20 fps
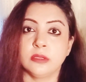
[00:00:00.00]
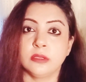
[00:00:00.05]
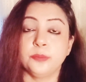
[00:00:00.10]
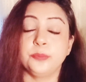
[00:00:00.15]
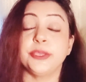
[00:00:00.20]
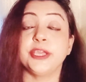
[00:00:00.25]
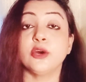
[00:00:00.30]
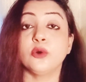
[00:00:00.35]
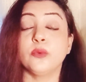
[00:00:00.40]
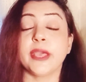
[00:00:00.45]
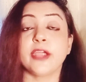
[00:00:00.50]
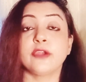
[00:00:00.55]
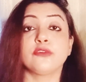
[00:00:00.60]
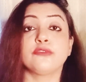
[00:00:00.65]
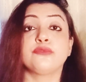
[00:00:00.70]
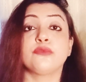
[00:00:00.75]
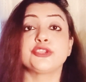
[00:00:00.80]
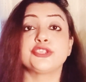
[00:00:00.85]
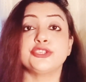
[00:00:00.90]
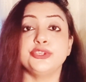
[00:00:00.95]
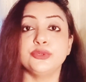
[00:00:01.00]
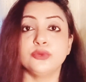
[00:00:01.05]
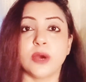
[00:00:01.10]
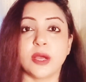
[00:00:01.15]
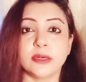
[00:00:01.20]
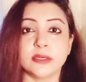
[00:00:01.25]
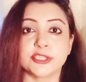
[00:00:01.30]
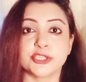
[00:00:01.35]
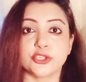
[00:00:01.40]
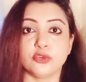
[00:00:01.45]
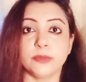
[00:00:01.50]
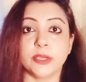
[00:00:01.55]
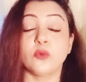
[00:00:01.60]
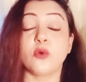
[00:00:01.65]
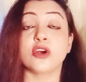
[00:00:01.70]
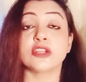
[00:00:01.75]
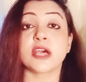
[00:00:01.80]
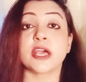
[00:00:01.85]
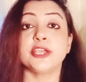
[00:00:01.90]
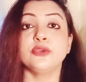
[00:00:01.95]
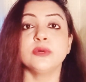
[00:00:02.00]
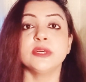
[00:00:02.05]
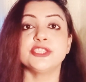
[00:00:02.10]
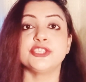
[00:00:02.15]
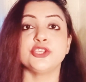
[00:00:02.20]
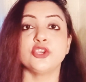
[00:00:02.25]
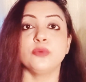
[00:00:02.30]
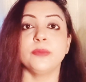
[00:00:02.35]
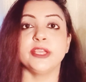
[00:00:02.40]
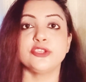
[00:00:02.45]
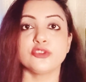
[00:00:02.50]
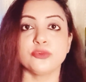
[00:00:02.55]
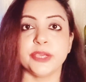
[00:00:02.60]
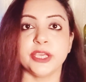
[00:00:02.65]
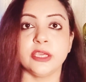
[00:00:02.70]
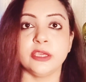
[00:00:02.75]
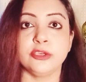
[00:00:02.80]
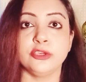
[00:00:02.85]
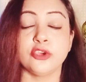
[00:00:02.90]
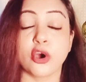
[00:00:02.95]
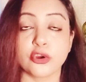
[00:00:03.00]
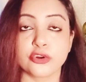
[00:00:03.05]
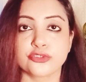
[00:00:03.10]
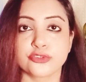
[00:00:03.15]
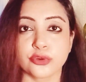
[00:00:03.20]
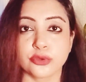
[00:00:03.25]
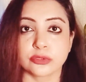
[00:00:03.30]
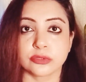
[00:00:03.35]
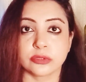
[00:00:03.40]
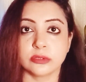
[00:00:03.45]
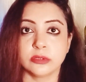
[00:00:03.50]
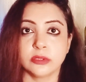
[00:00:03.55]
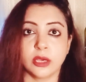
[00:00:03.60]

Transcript: Be aware of what you are assuming. What are you assuming to be your truth?